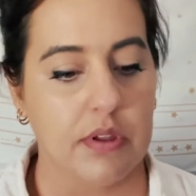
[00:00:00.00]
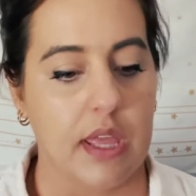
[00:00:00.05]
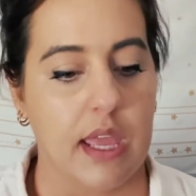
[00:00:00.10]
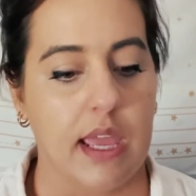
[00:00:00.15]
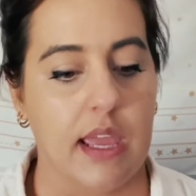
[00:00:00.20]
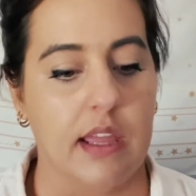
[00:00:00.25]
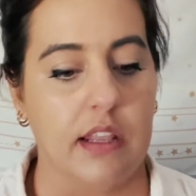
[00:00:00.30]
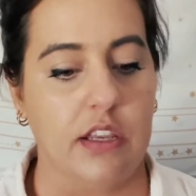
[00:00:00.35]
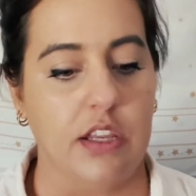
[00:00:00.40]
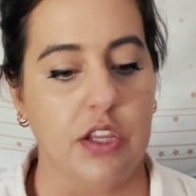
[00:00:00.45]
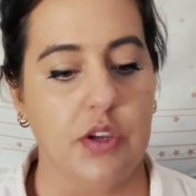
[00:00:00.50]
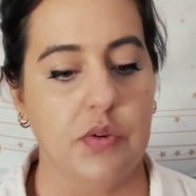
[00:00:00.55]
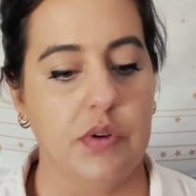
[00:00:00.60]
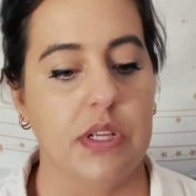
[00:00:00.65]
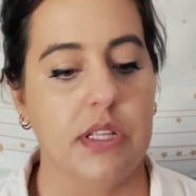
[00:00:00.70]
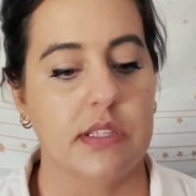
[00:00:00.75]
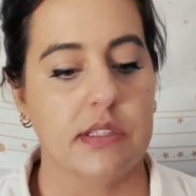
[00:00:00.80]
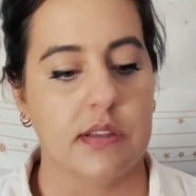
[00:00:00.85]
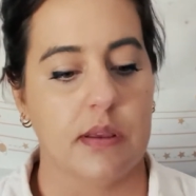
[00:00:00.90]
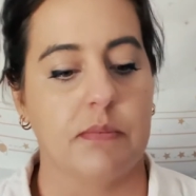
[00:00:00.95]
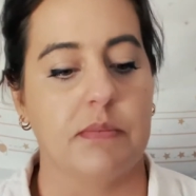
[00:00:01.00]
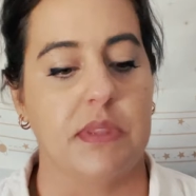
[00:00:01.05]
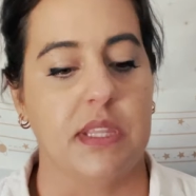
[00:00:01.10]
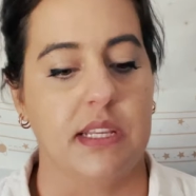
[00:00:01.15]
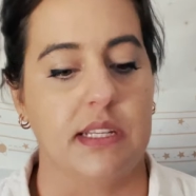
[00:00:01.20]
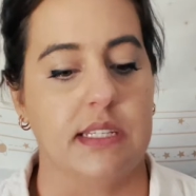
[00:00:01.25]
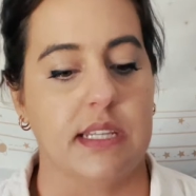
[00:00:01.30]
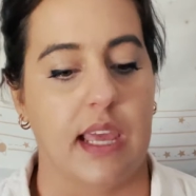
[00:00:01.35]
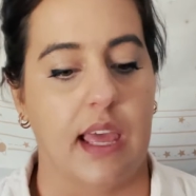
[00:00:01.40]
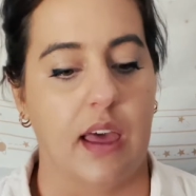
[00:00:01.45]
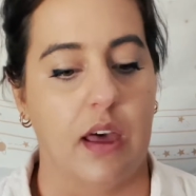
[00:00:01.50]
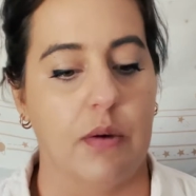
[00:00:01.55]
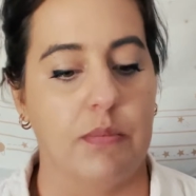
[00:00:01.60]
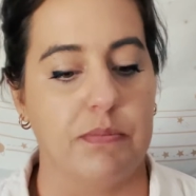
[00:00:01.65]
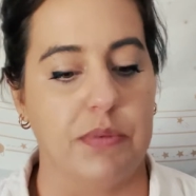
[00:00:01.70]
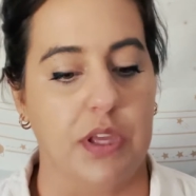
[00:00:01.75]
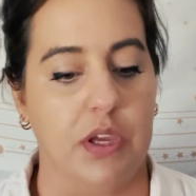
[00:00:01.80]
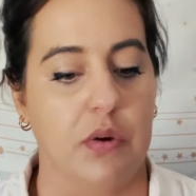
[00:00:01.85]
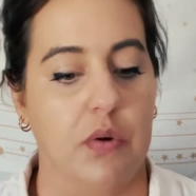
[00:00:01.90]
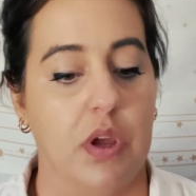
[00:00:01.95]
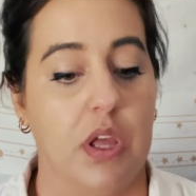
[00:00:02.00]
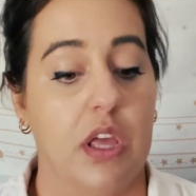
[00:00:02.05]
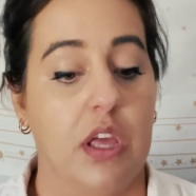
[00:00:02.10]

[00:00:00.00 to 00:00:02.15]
and you need something to help you,